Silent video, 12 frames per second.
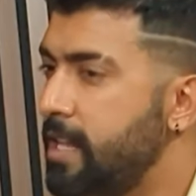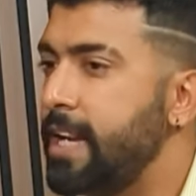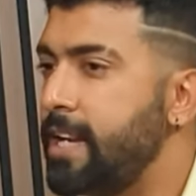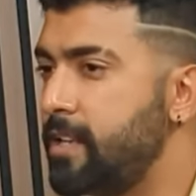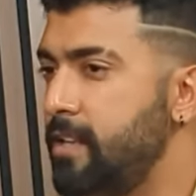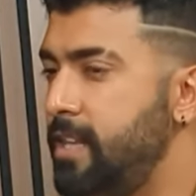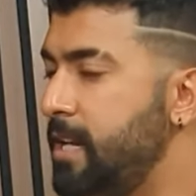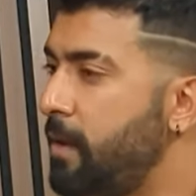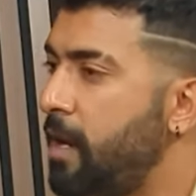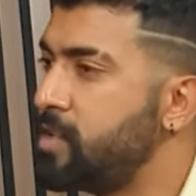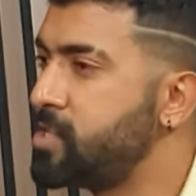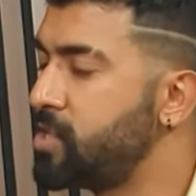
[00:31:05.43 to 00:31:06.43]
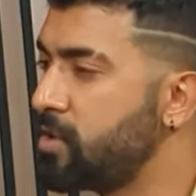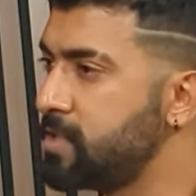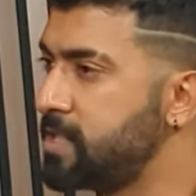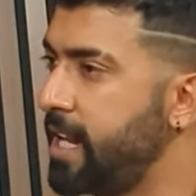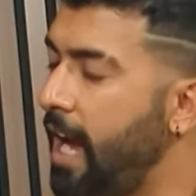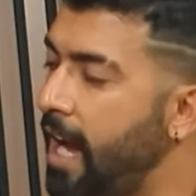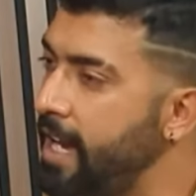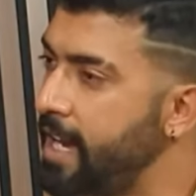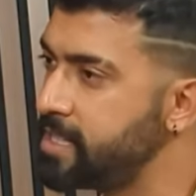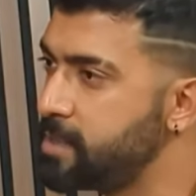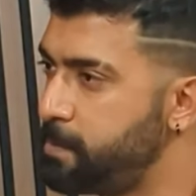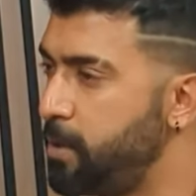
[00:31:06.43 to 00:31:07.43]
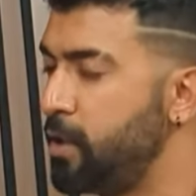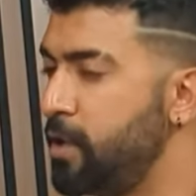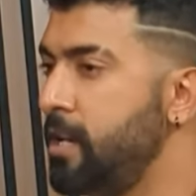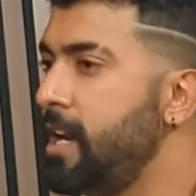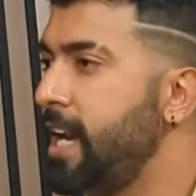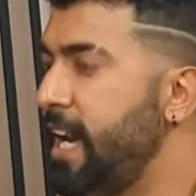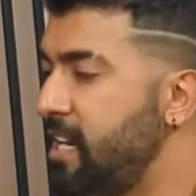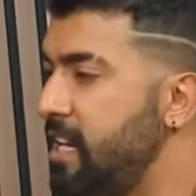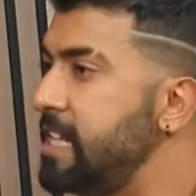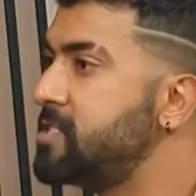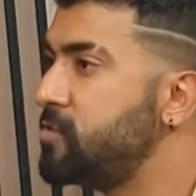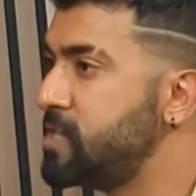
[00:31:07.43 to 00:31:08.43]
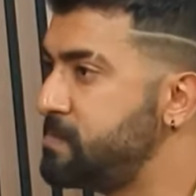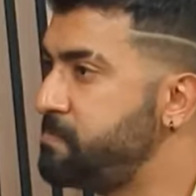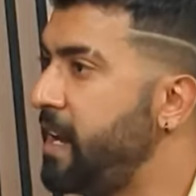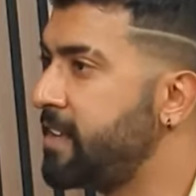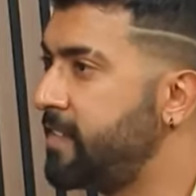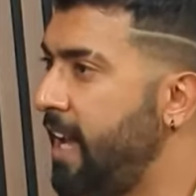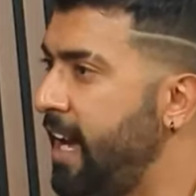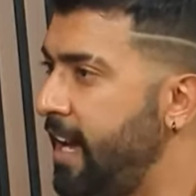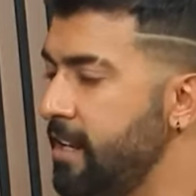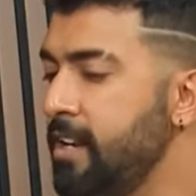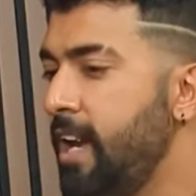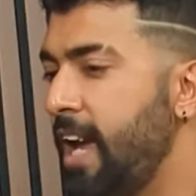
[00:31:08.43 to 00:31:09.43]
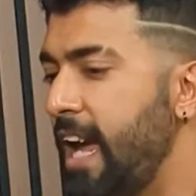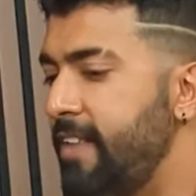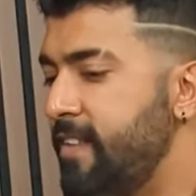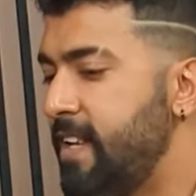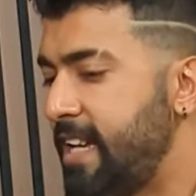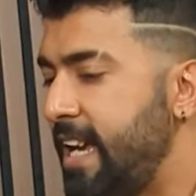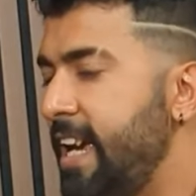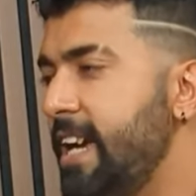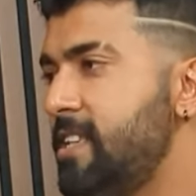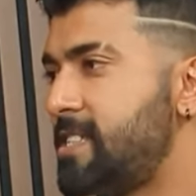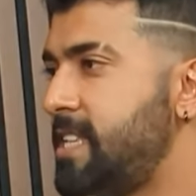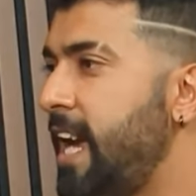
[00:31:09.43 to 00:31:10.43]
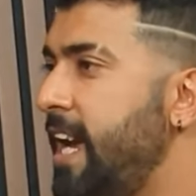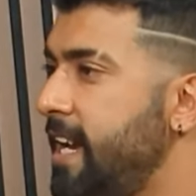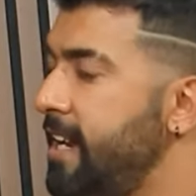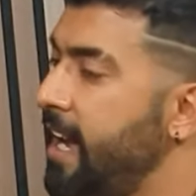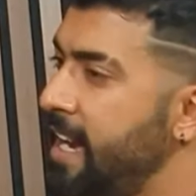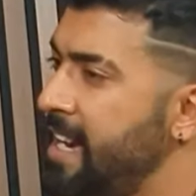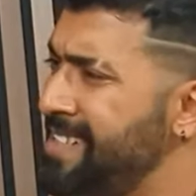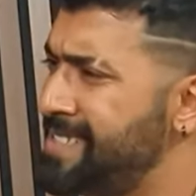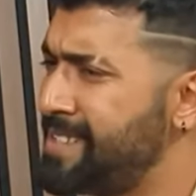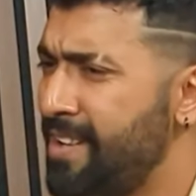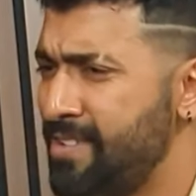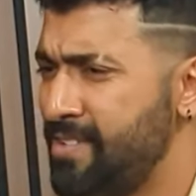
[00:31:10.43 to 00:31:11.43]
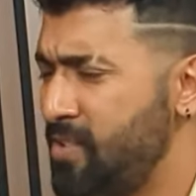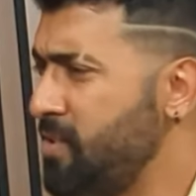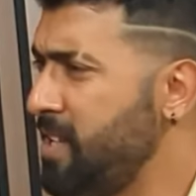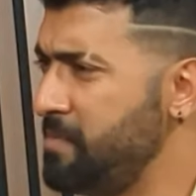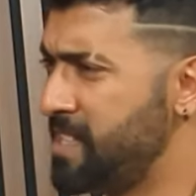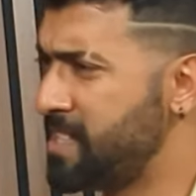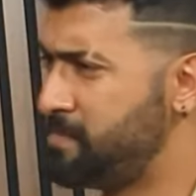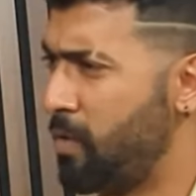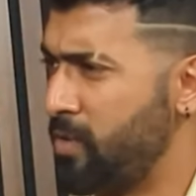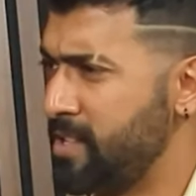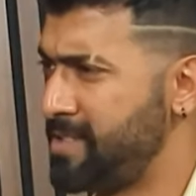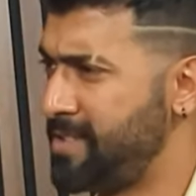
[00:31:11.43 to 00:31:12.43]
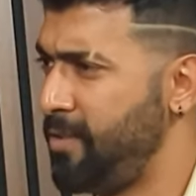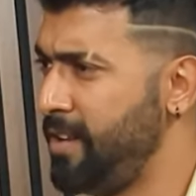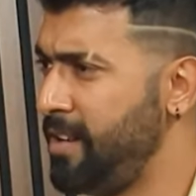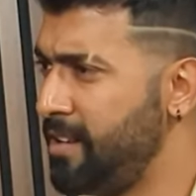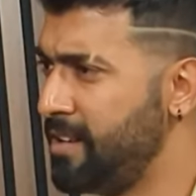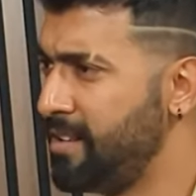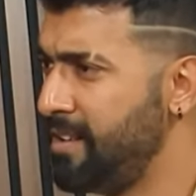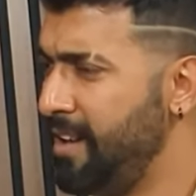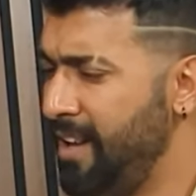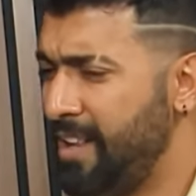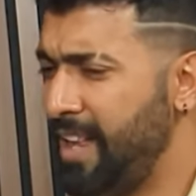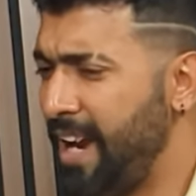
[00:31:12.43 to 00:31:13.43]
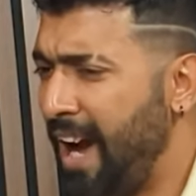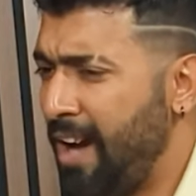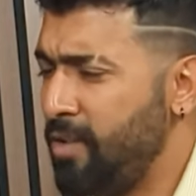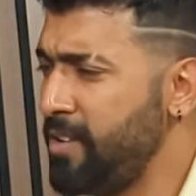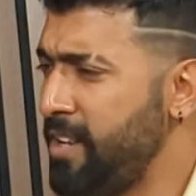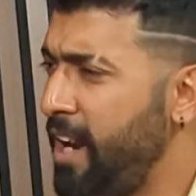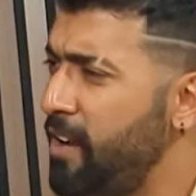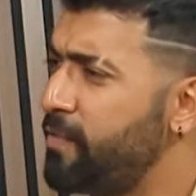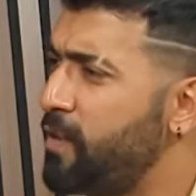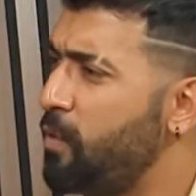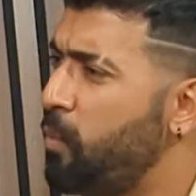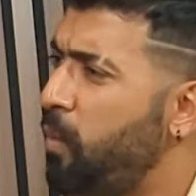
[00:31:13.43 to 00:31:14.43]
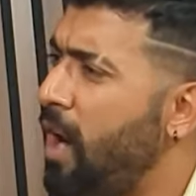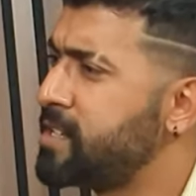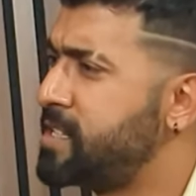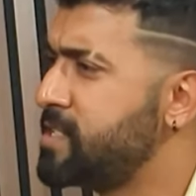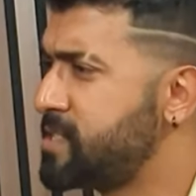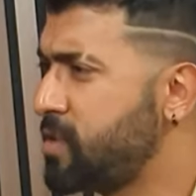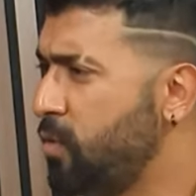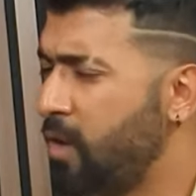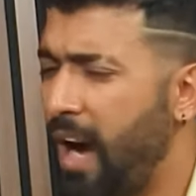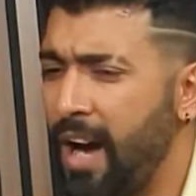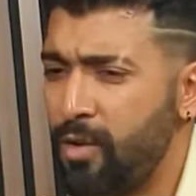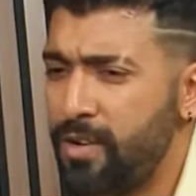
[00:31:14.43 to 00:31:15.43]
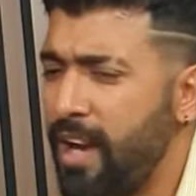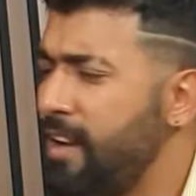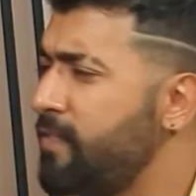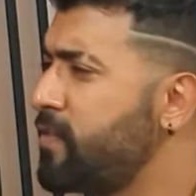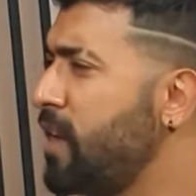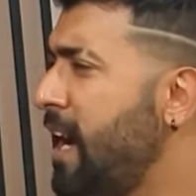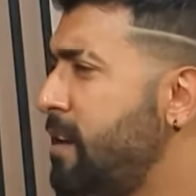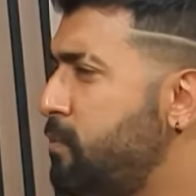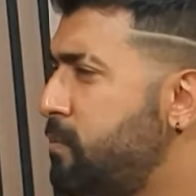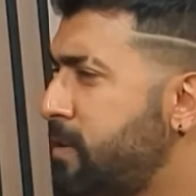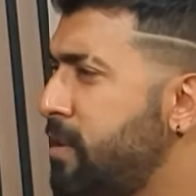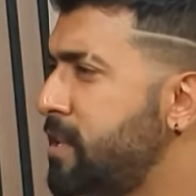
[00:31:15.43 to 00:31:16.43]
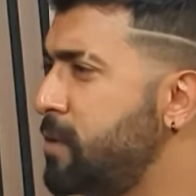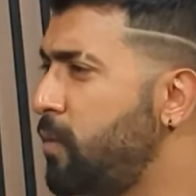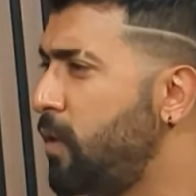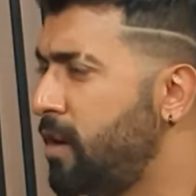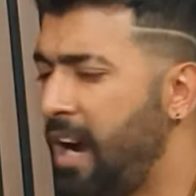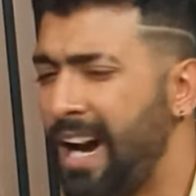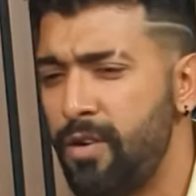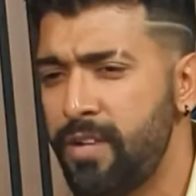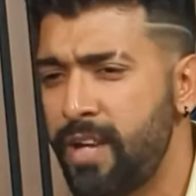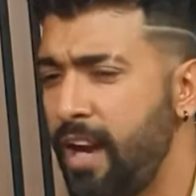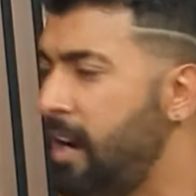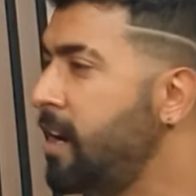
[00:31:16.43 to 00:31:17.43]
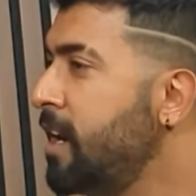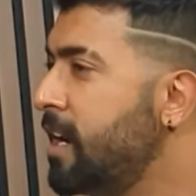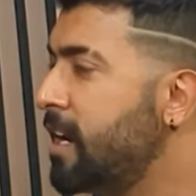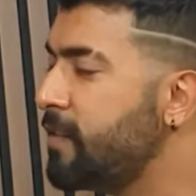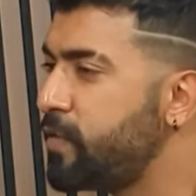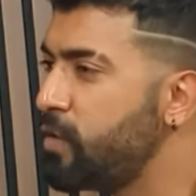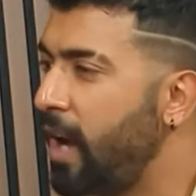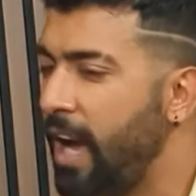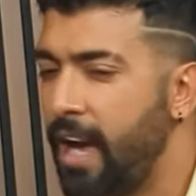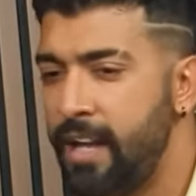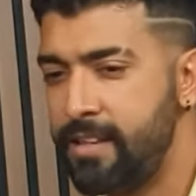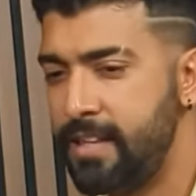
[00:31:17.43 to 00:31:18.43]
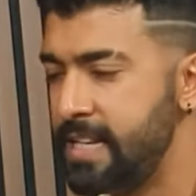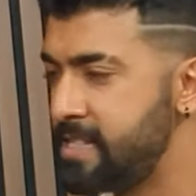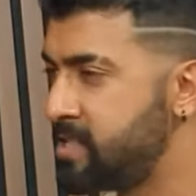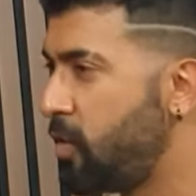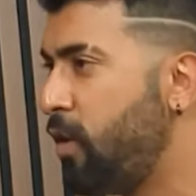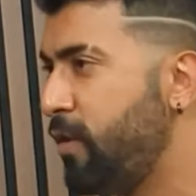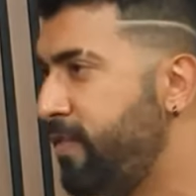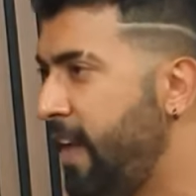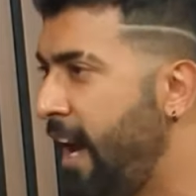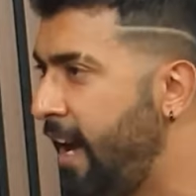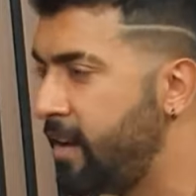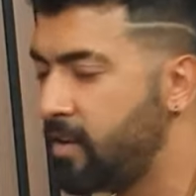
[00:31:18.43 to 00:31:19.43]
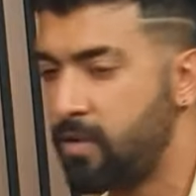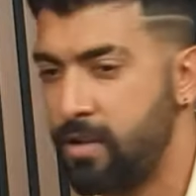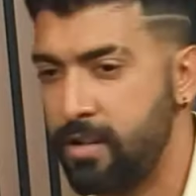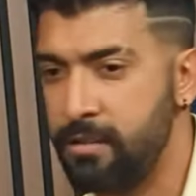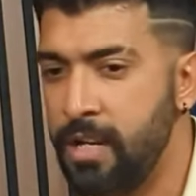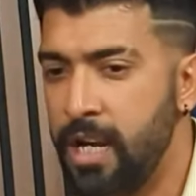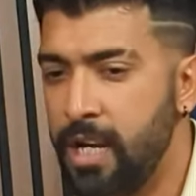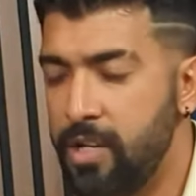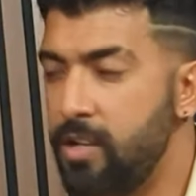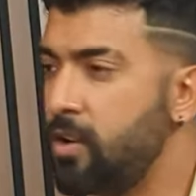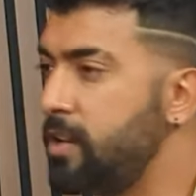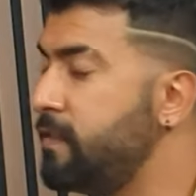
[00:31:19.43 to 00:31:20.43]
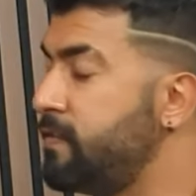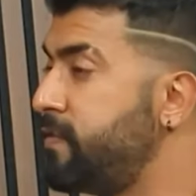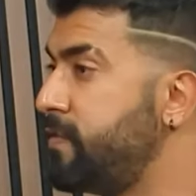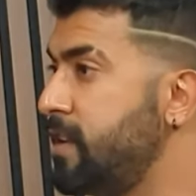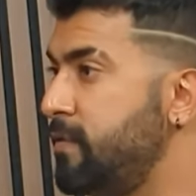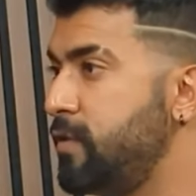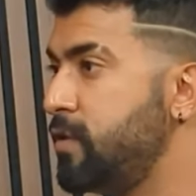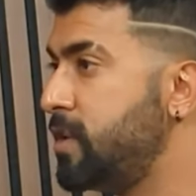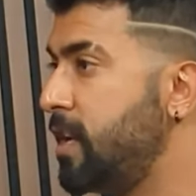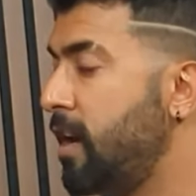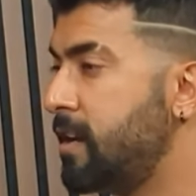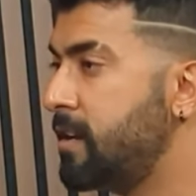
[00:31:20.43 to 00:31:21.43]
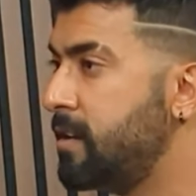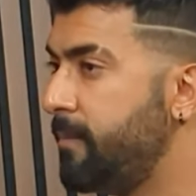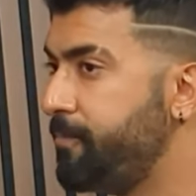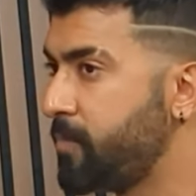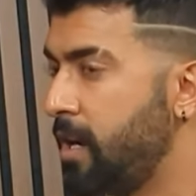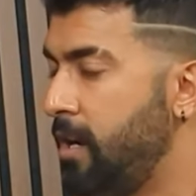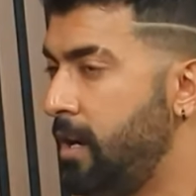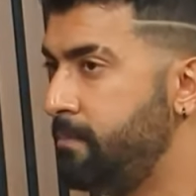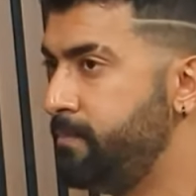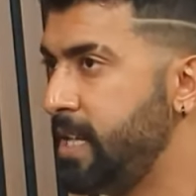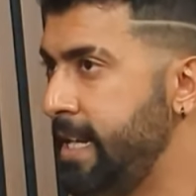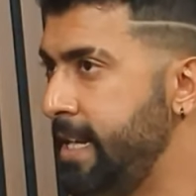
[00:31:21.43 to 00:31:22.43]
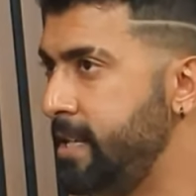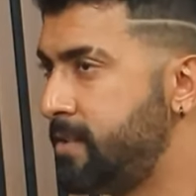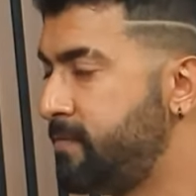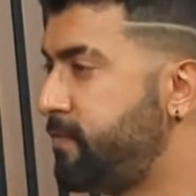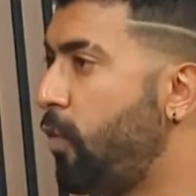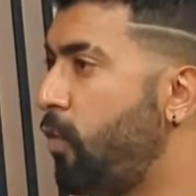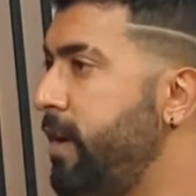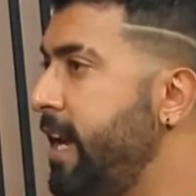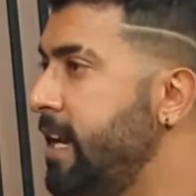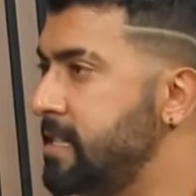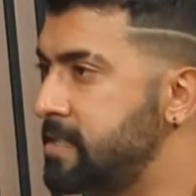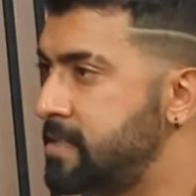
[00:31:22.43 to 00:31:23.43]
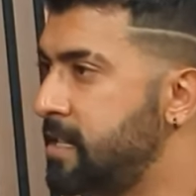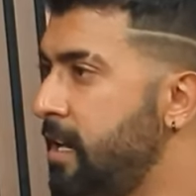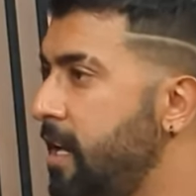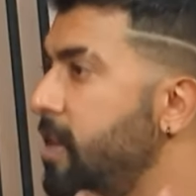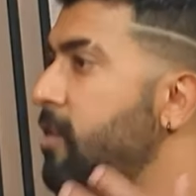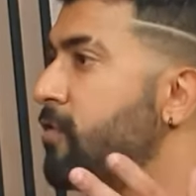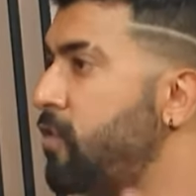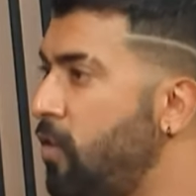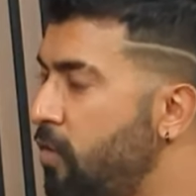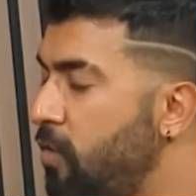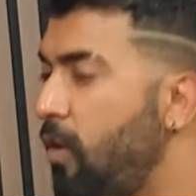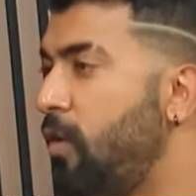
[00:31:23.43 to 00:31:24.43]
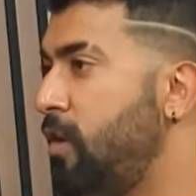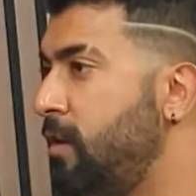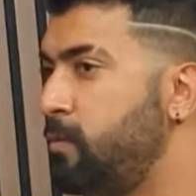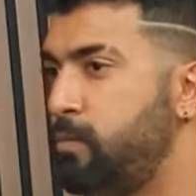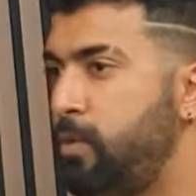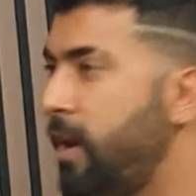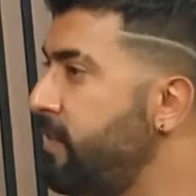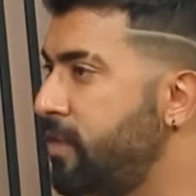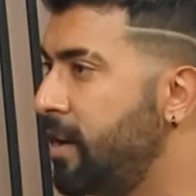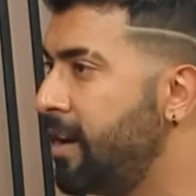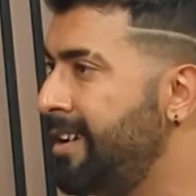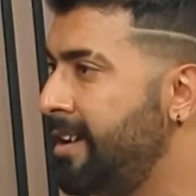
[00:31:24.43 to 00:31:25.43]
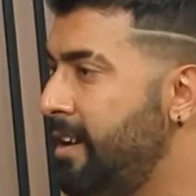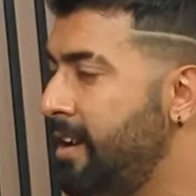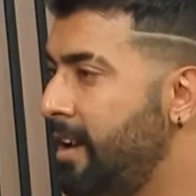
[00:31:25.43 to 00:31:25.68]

Like, the amount of struggle that I had to put, at least respect that. And then the kids take it as, don't give me this boring story. Like, I don't care if you walked to school. I don't care if you had clean water. I don't care if you had this or that, or, you know, if you did not eat 4 days in a row or whatever.